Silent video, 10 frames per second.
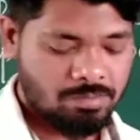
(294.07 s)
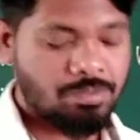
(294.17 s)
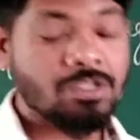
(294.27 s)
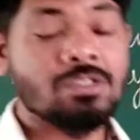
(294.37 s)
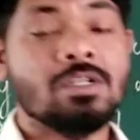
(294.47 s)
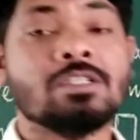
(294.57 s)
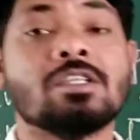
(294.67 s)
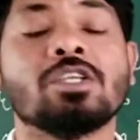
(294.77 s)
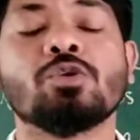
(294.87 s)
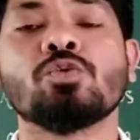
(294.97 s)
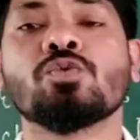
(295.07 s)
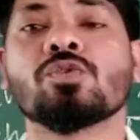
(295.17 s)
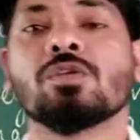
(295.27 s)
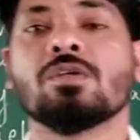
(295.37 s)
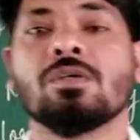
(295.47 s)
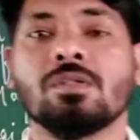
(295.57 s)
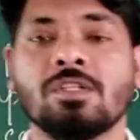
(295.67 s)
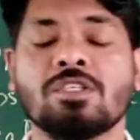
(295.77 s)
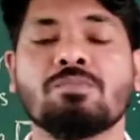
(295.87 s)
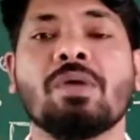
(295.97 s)
personnel, they use
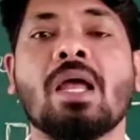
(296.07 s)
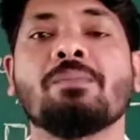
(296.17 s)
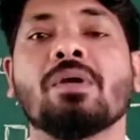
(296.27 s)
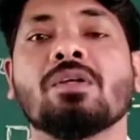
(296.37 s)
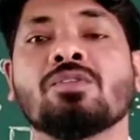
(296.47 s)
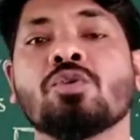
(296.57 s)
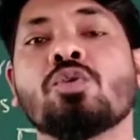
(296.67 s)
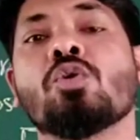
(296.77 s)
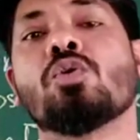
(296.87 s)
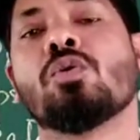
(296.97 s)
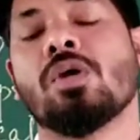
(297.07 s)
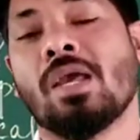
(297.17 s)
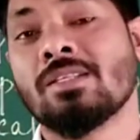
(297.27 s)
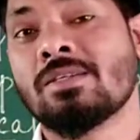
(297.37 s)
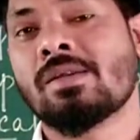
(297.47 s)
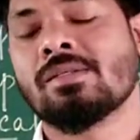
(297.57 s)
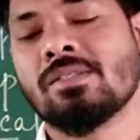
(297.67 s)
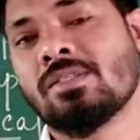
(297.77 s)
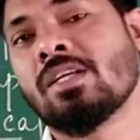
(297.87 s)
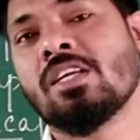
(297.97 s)
this map to know
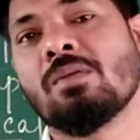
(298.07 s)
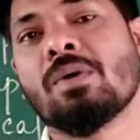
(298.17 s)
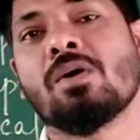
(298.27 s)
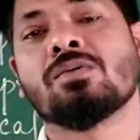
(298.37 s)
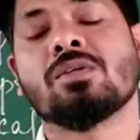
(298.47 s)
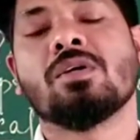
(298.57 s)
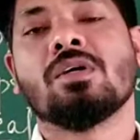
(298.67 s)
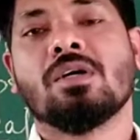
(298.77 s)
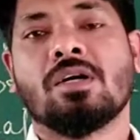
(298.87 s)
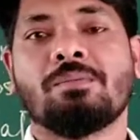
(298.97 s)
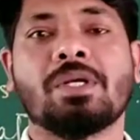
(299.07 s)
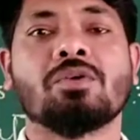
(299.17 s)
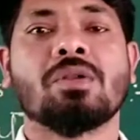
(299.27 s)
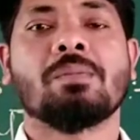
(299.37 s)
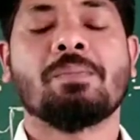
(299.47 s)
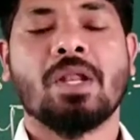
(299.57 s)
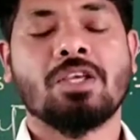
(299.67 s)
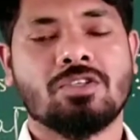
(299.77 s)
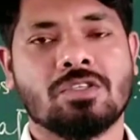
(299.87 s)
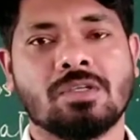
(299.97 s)
and study about a particular
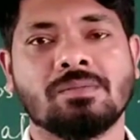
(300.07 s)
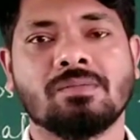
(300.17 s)
place.